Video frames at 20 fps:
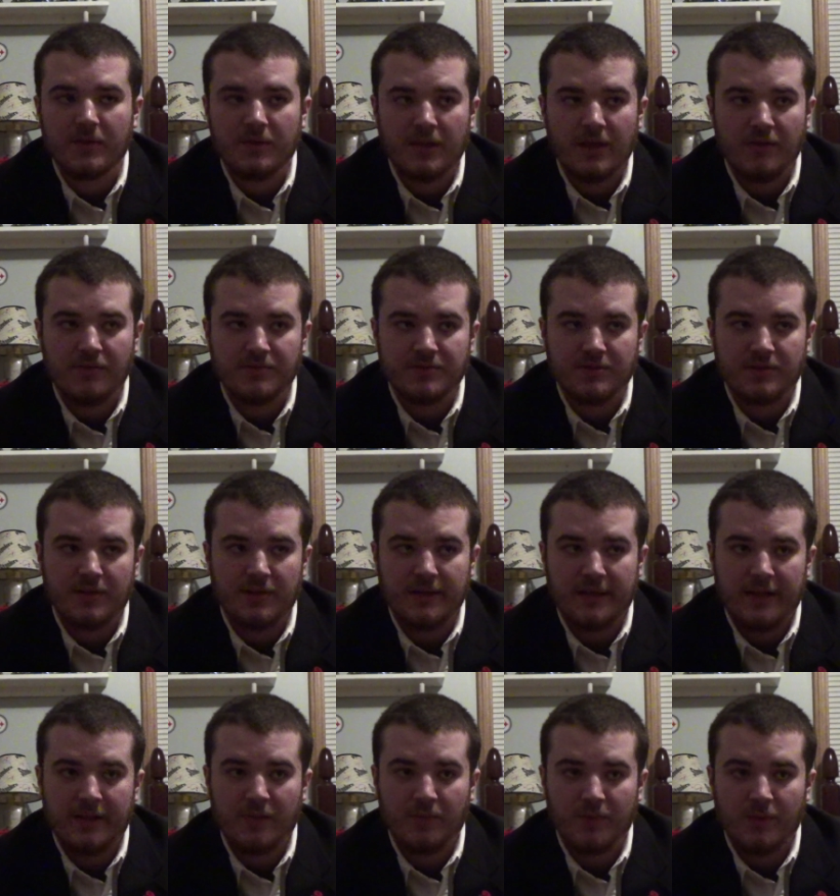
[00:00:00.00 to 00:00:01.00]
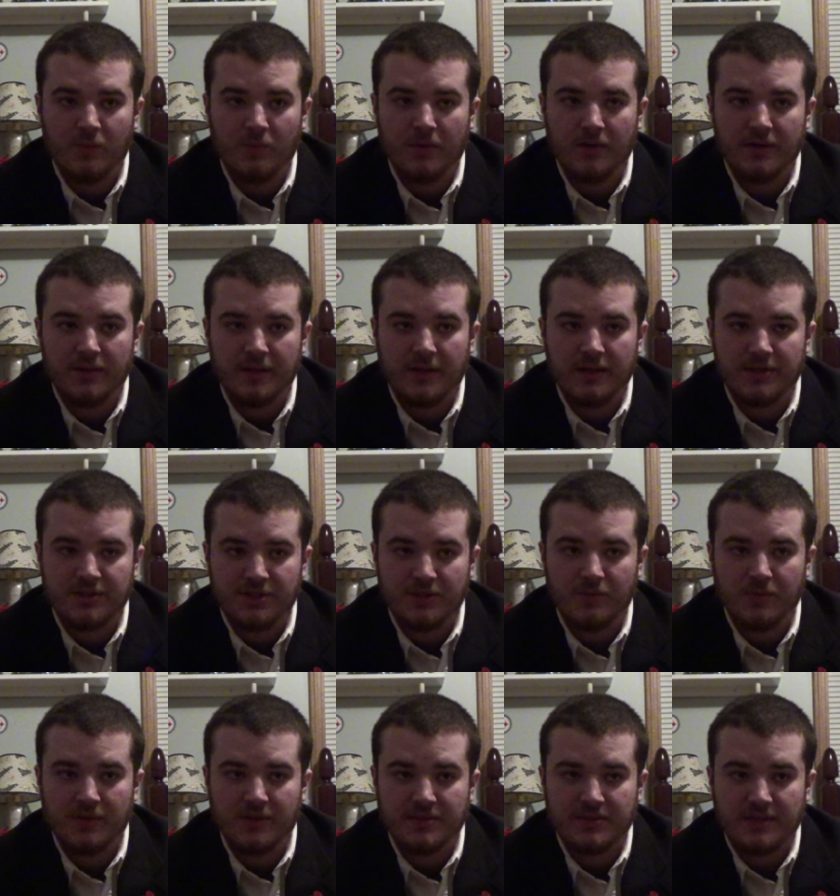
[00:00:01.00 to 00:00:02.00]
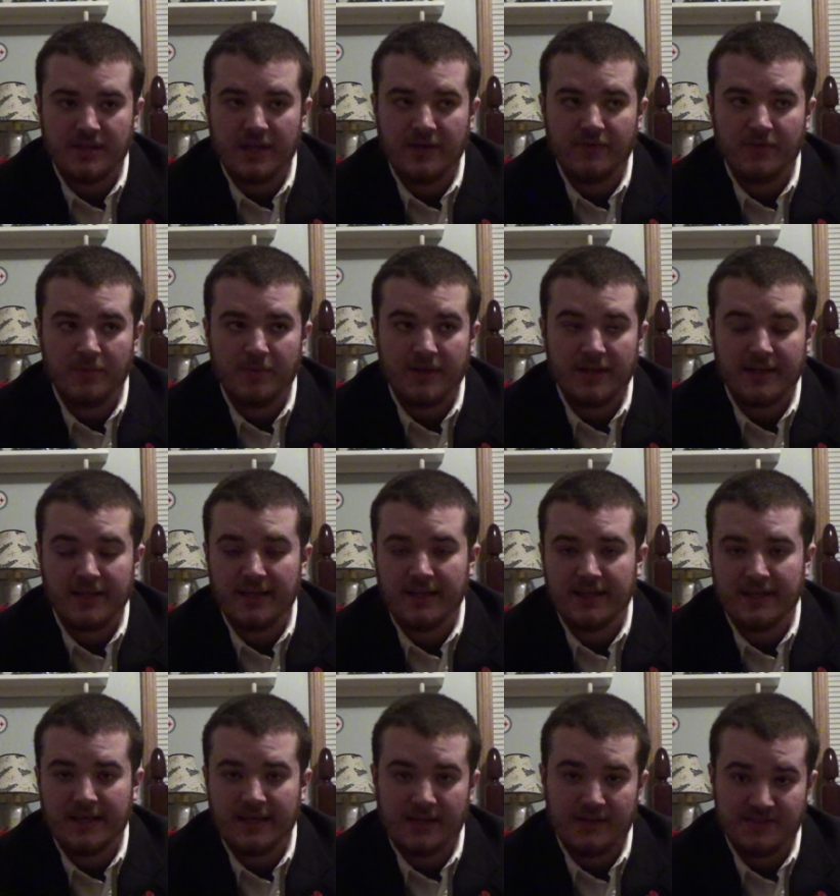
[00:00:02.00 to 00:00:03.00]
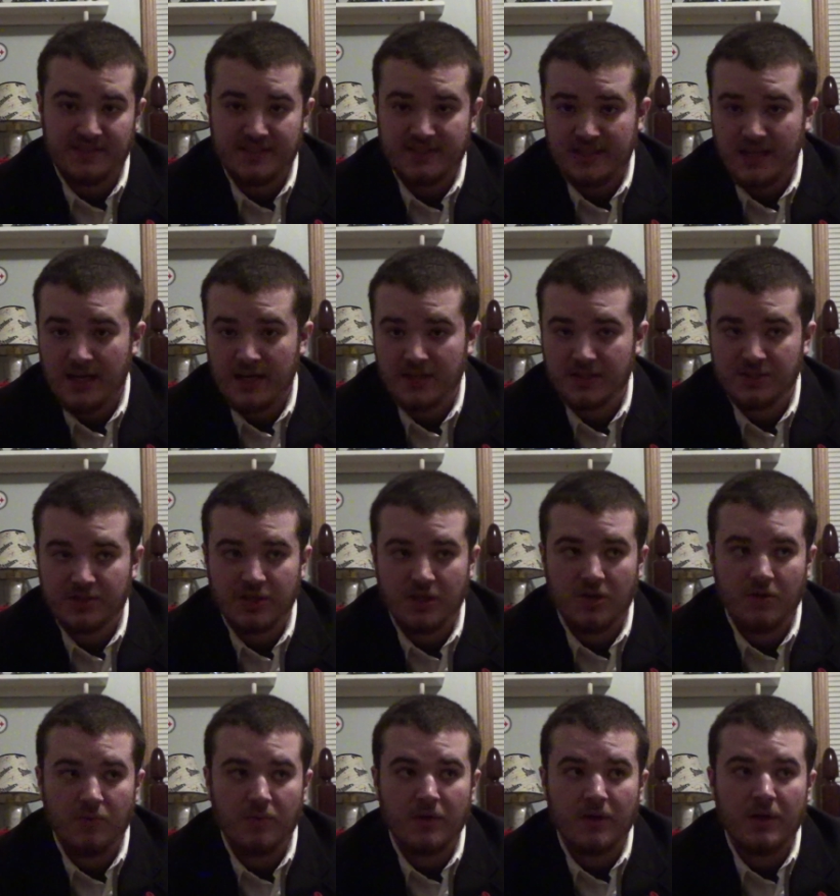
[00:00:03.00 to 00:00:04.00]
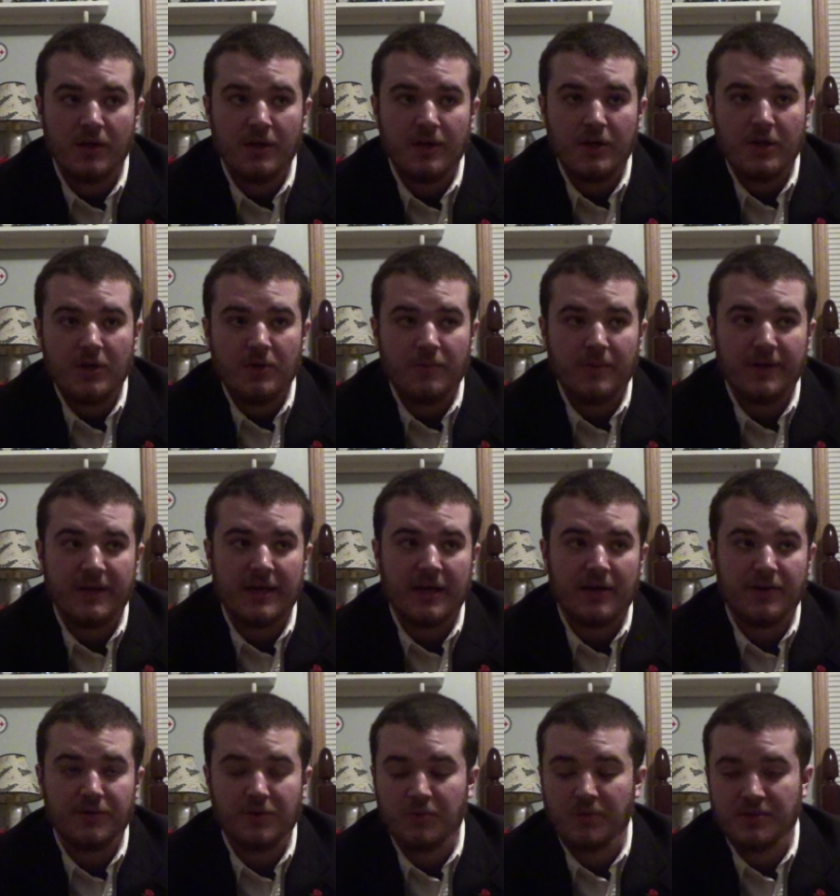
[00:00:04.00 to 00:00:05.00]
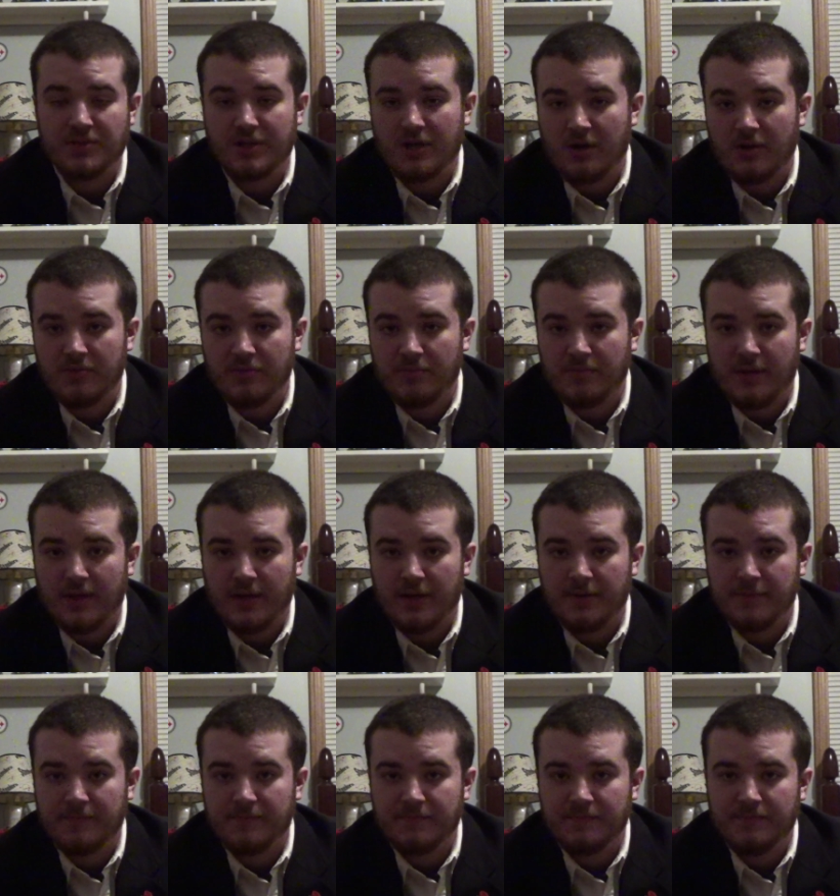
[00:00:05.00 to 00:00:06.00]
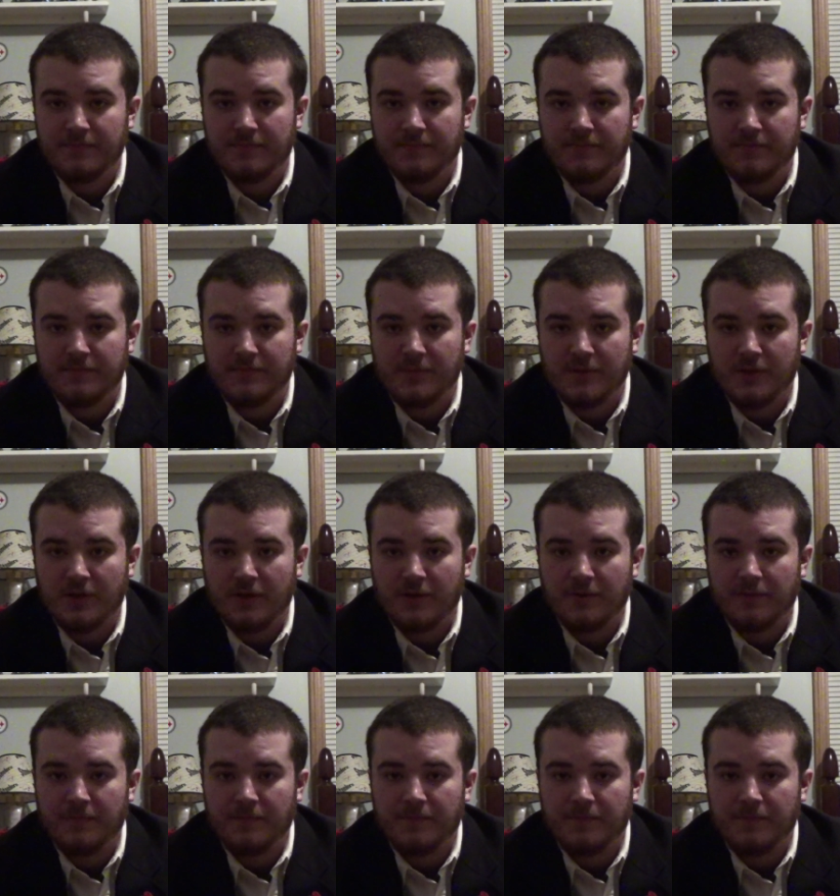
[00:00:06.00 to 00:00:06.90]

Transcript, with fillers: That was the name that we wanted that she wanted us to give him, and it, it kind of stuck. So we kind of always called him that, you know.